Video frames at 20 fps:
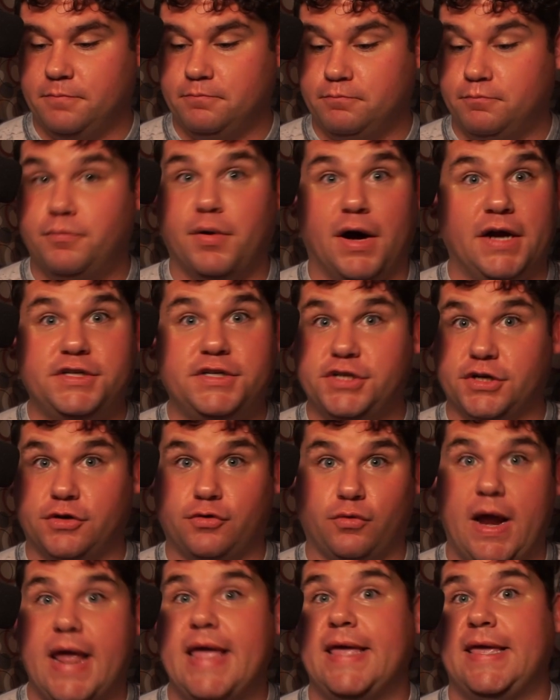Bunch of
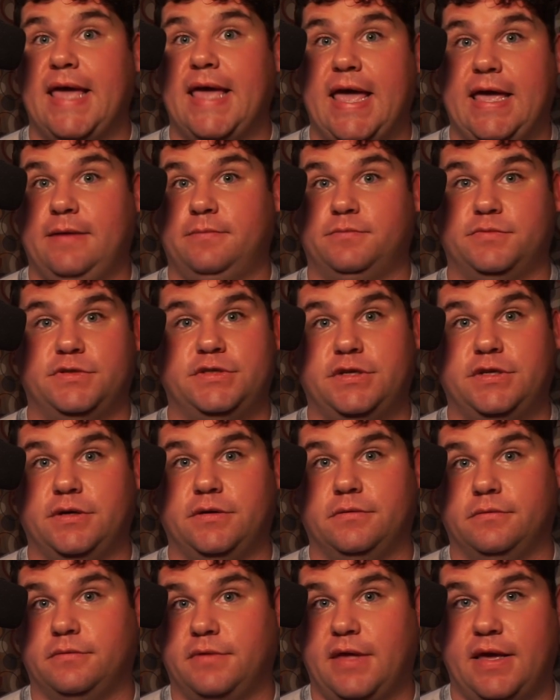great games
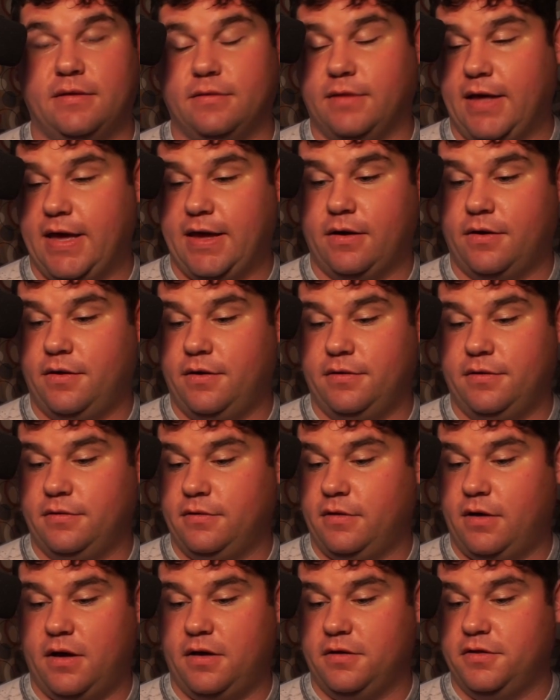too. They like
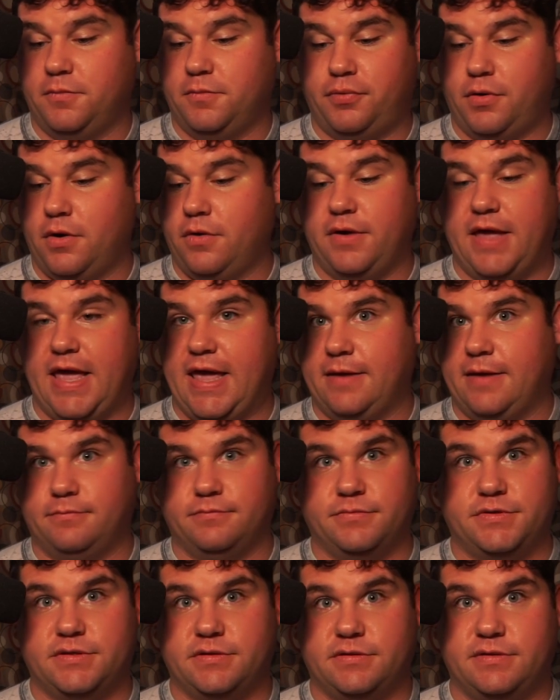all the Pro
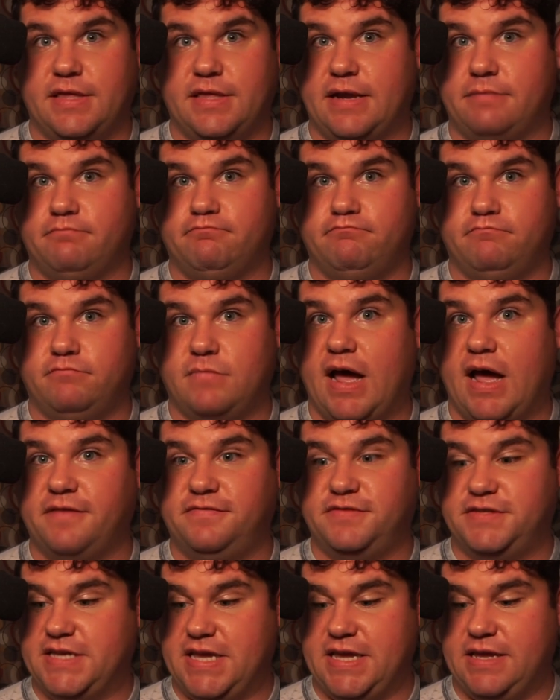games that I've
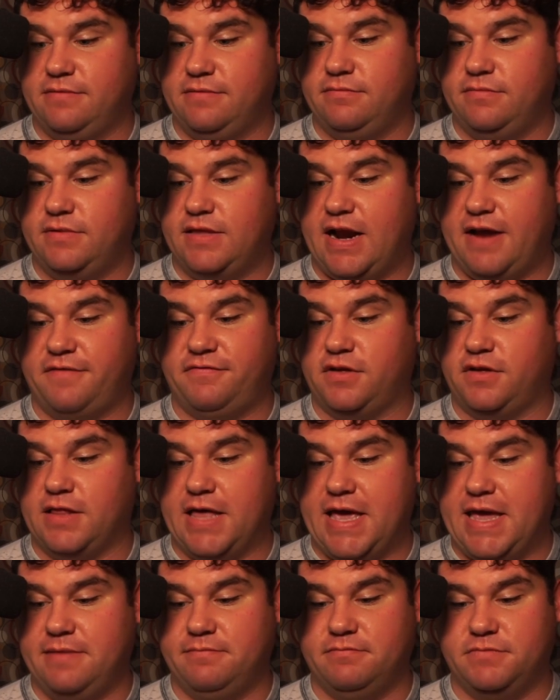seen that I've
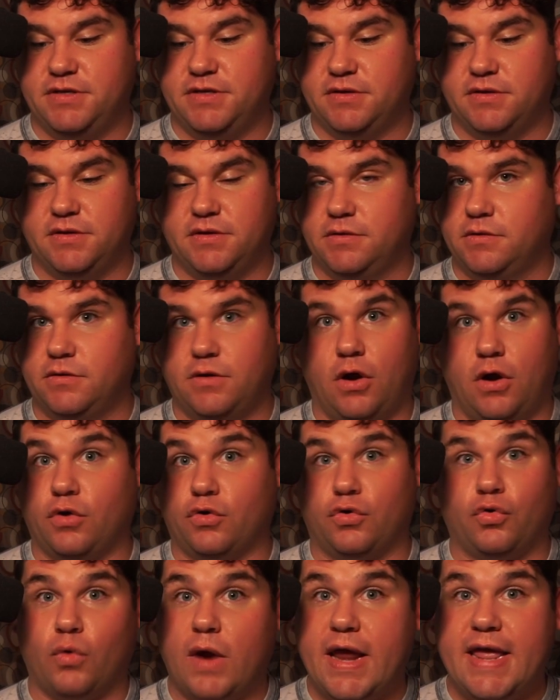claimed are
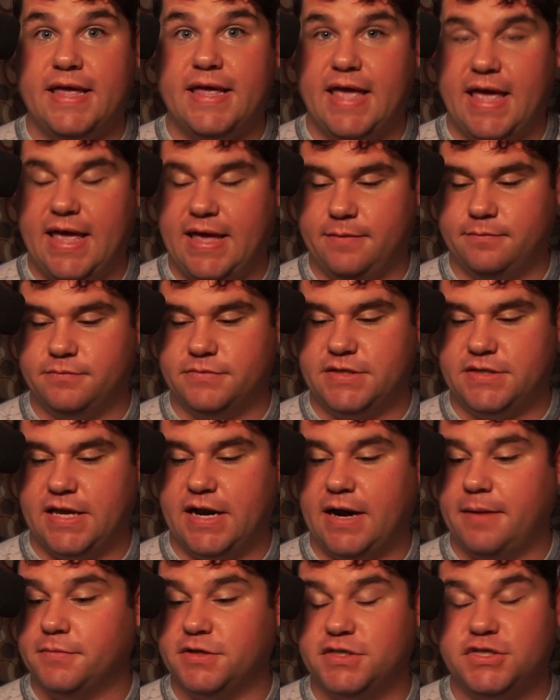great games, and
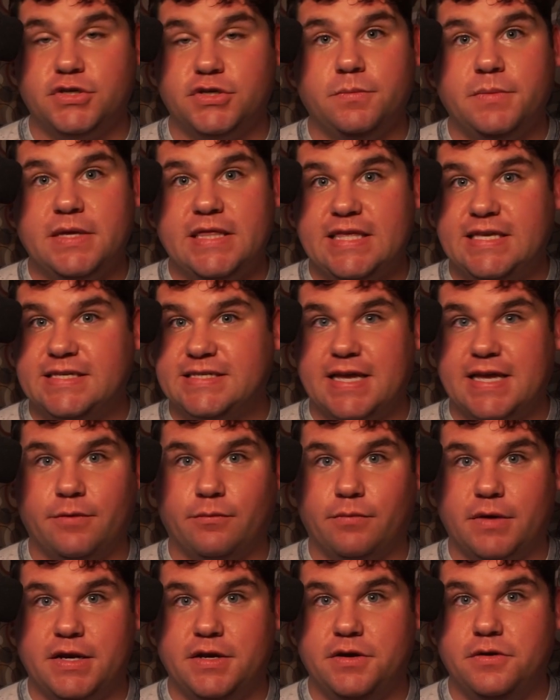I'm assuming these get
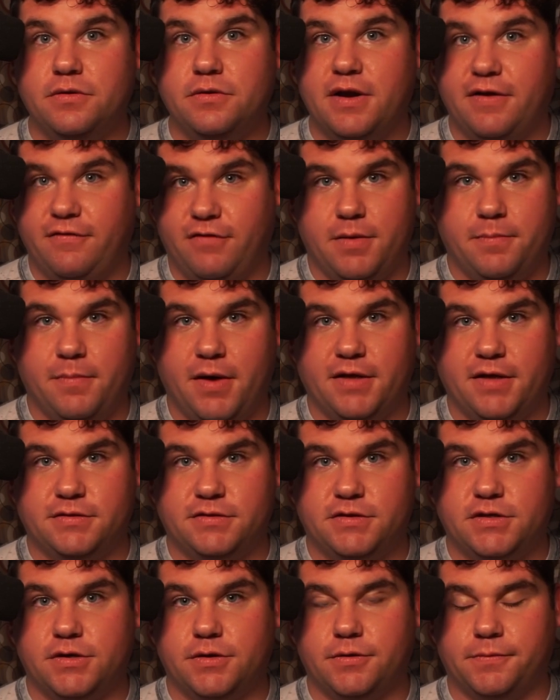renewed every month
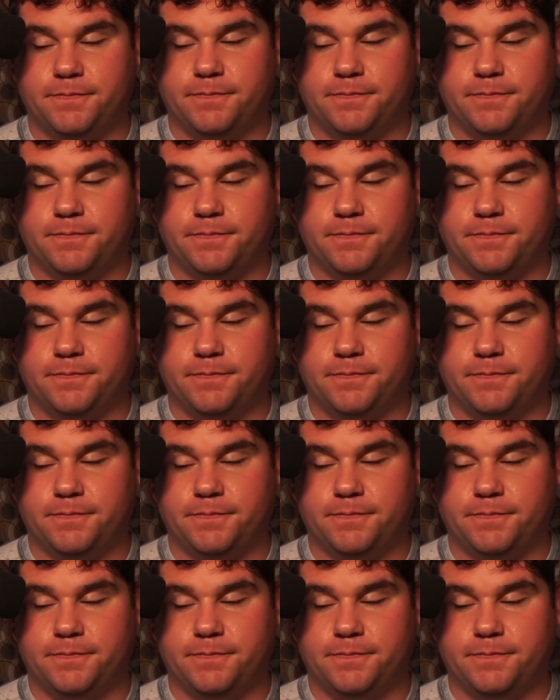too.